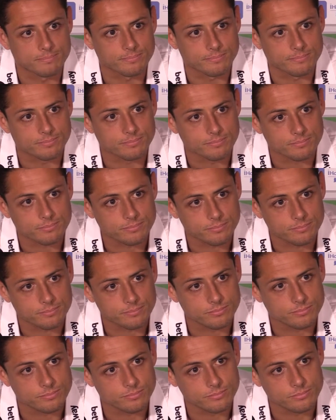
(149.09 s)
And if you
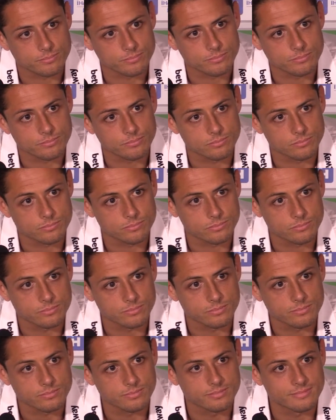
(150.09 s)
score at Old
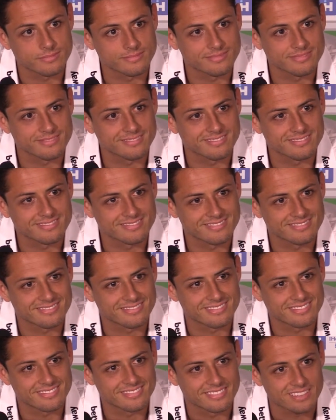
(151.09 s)
Trafford on Sunday, would you
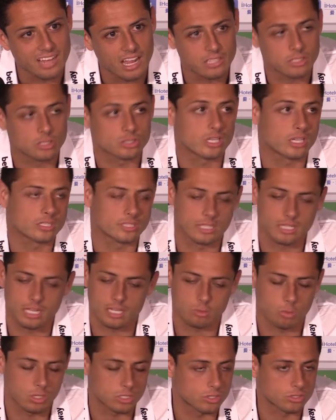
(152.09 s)
celebrate? I just answered
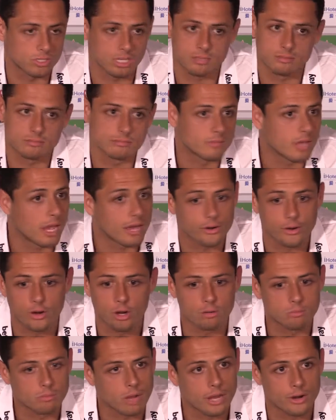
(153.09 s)
that question that I don't
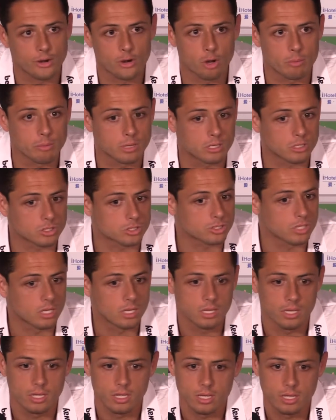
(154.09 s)
know. I don't know because
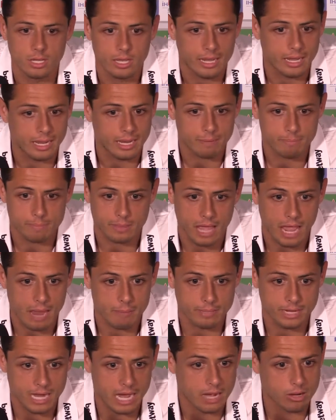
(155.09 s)
Uh,
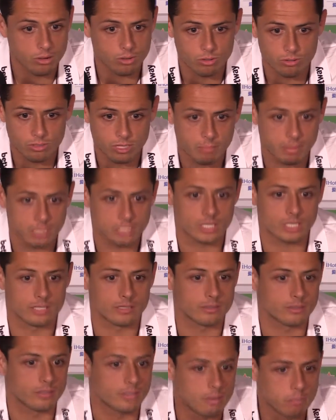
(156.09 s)
I'm now,
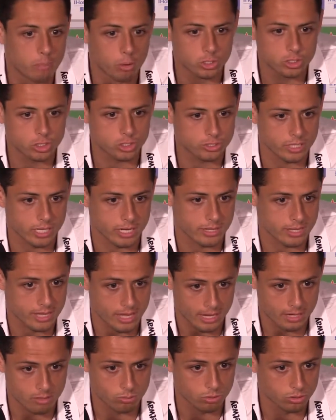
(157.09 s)
imagine the emotions that, that
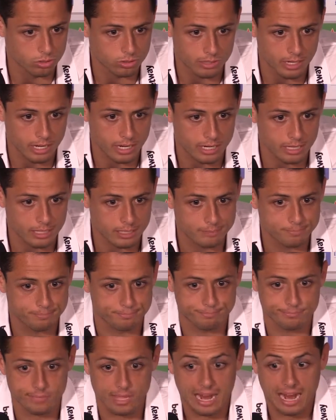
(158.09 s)
I could uh,
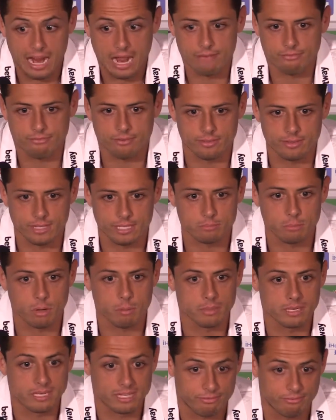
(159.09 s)
have in that
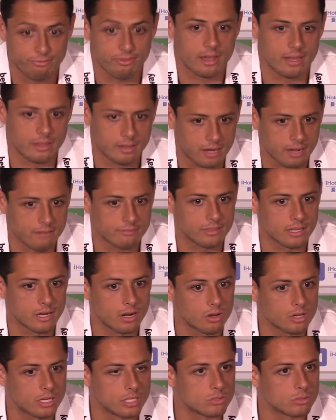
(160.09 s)
moment if I have the
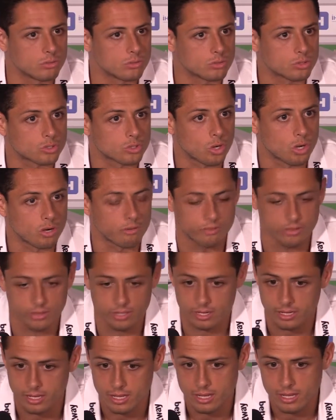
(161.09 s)
lucky to, to score over
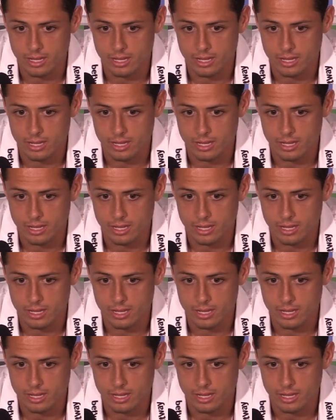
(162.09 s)
there.